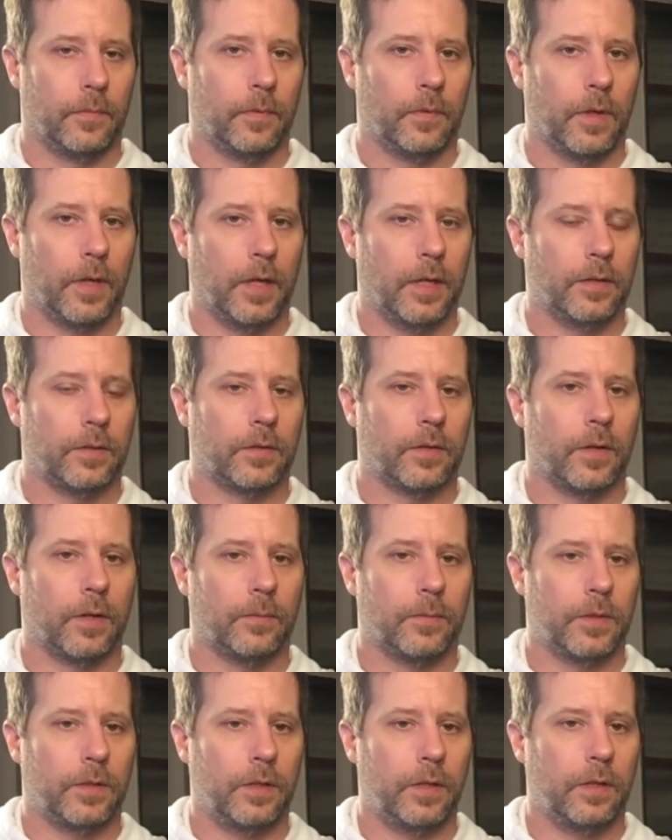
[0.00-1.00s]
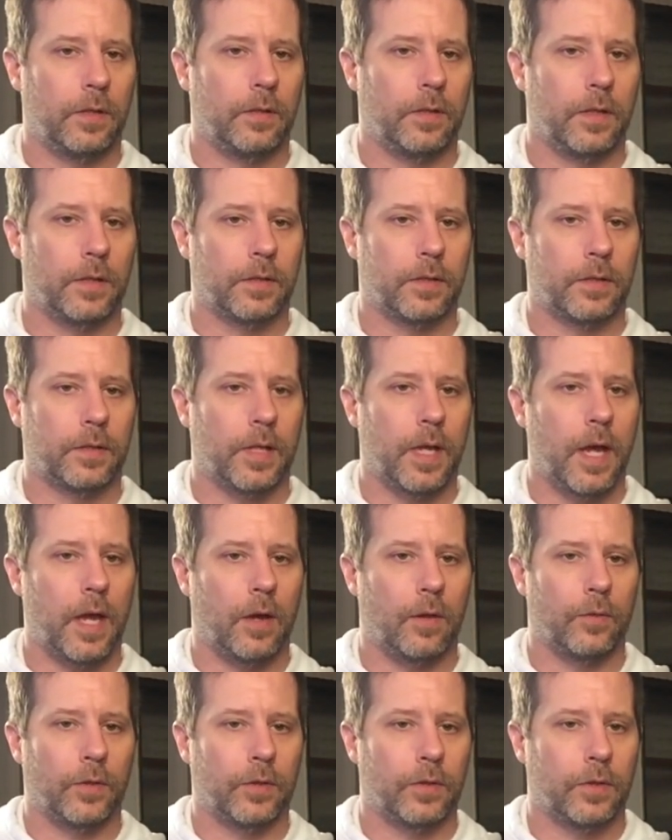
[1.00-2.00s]
Right, so I'm seeing this
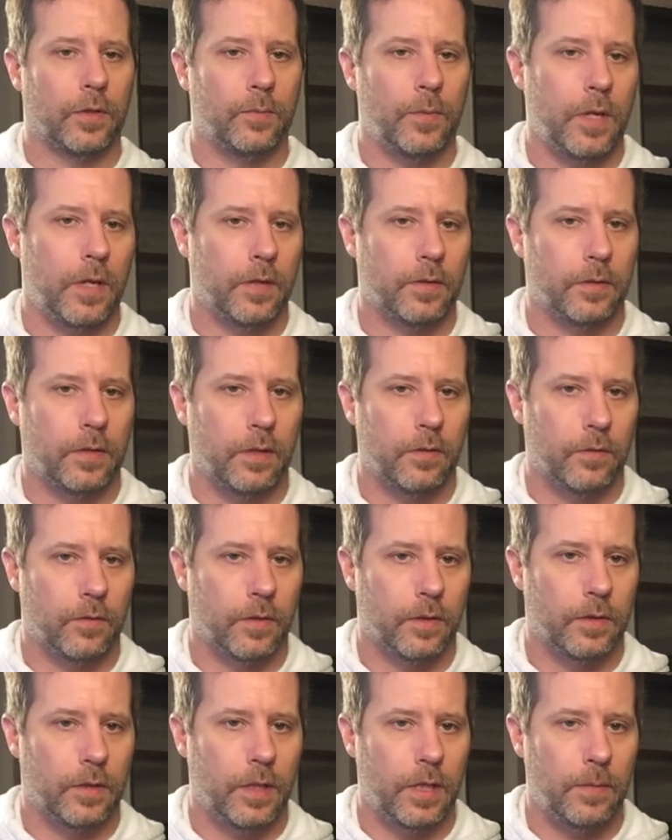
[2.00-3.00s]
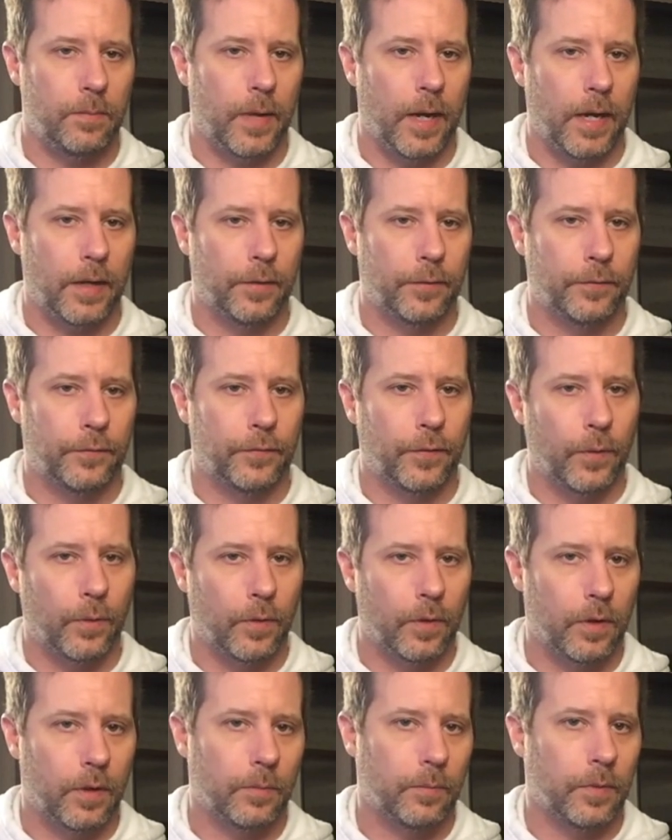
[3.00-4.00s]
scale, which to me is either the D minor
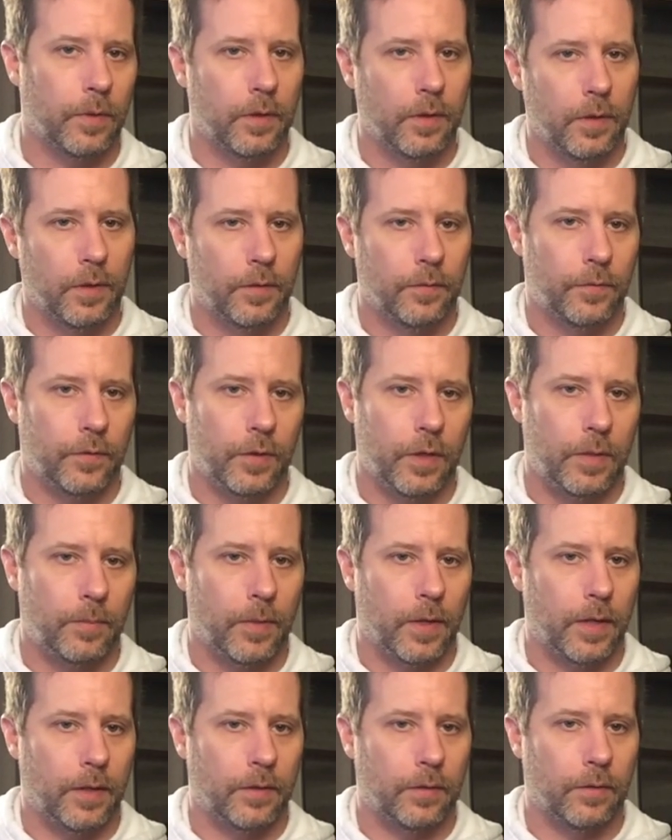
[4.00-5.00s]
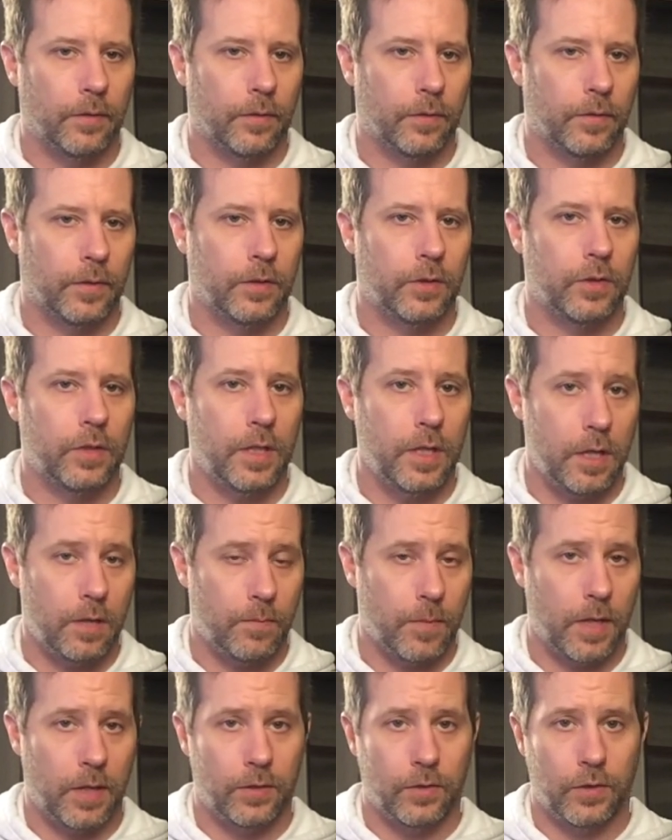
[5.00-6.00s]
form for E minor or the E
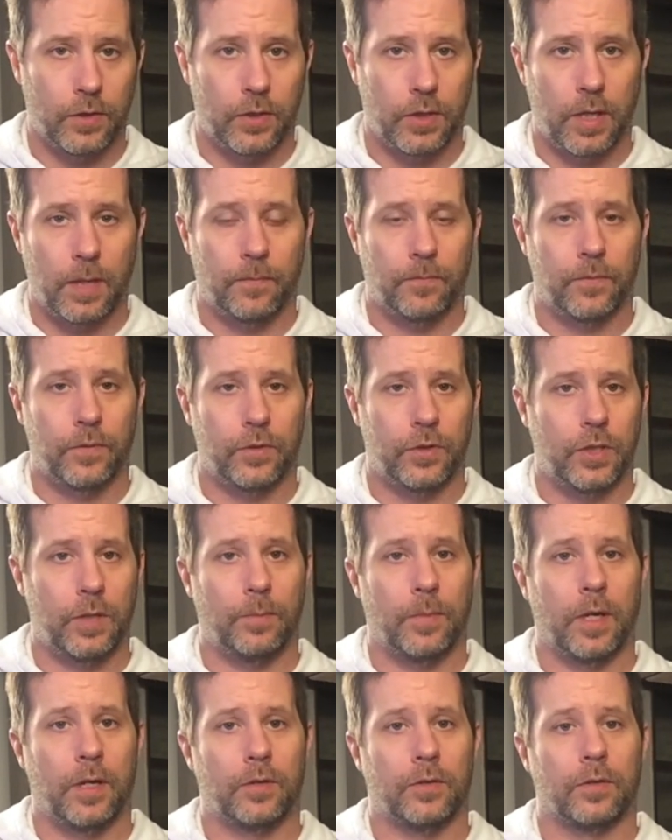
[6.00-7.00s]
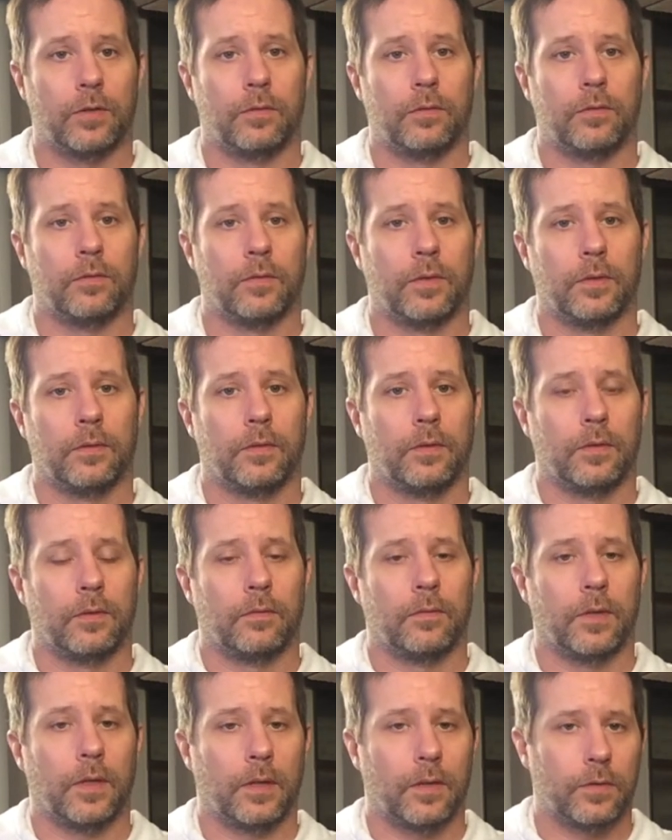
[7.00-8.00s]
major shape for G major.
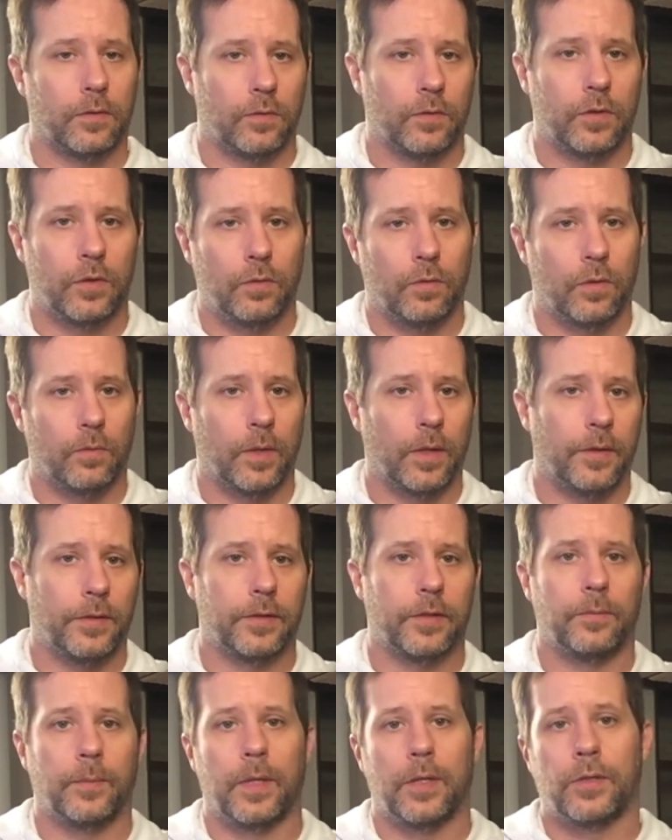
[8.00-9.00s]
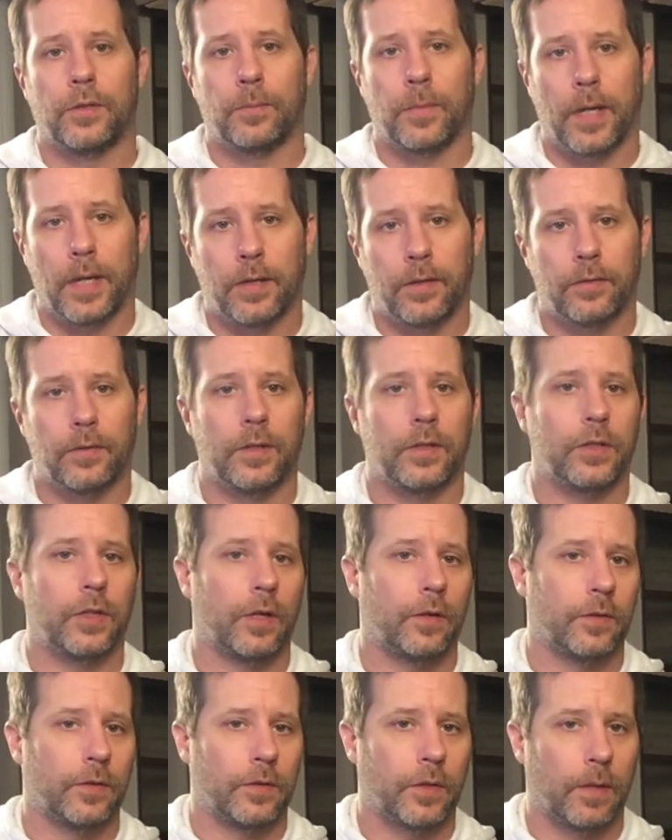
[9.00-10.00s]
Right, because those 2 are relative major minor, they
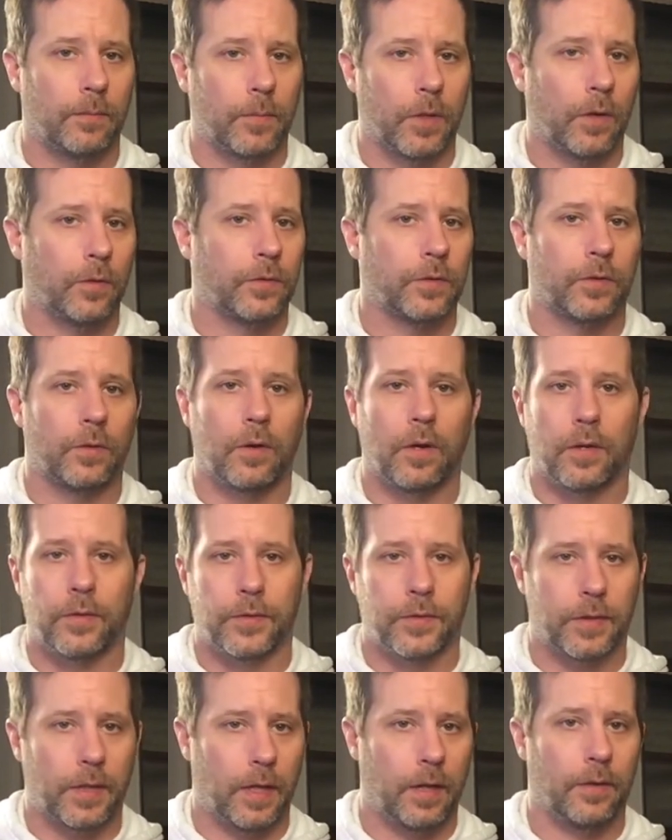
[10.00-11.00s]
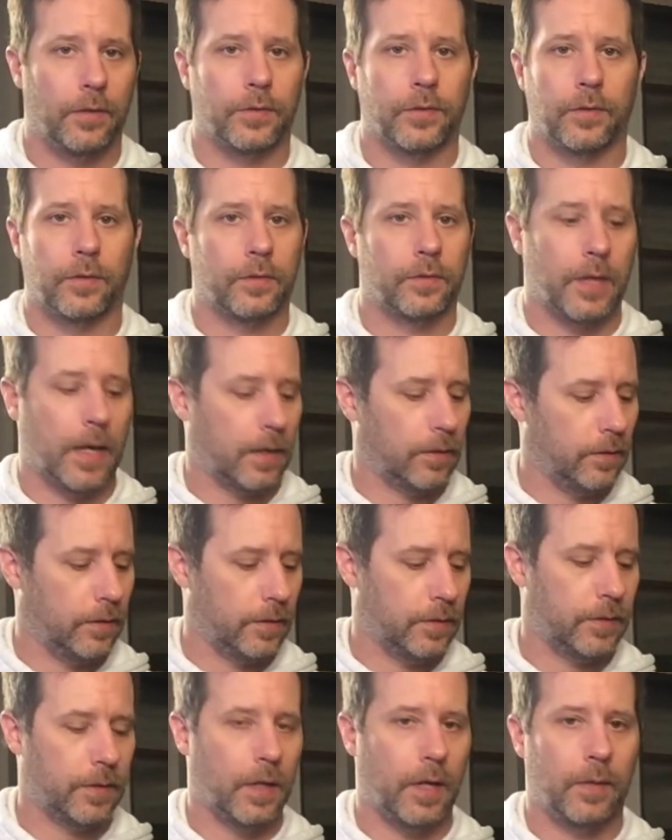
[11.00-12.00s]
share the same notes, so all the scales are exactly
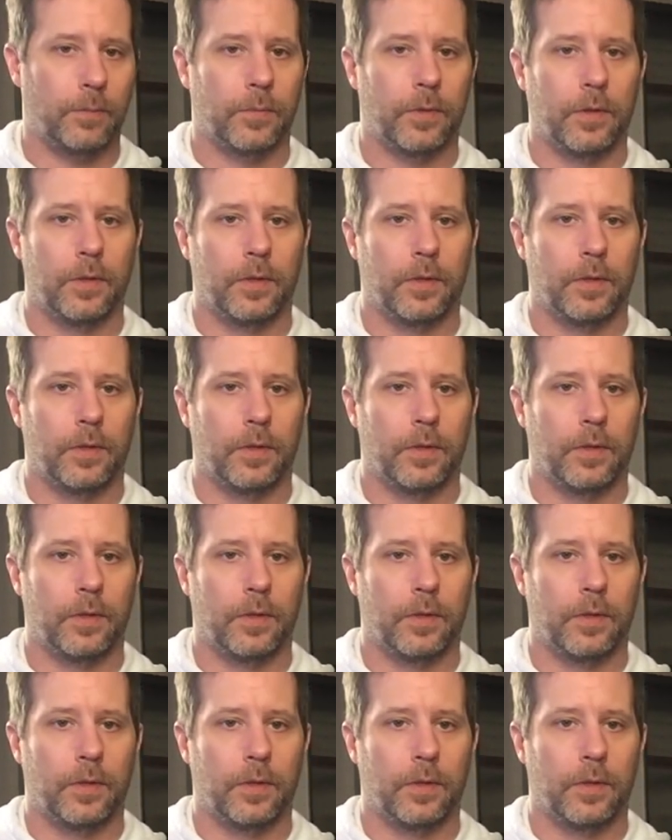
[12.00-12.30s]
the same.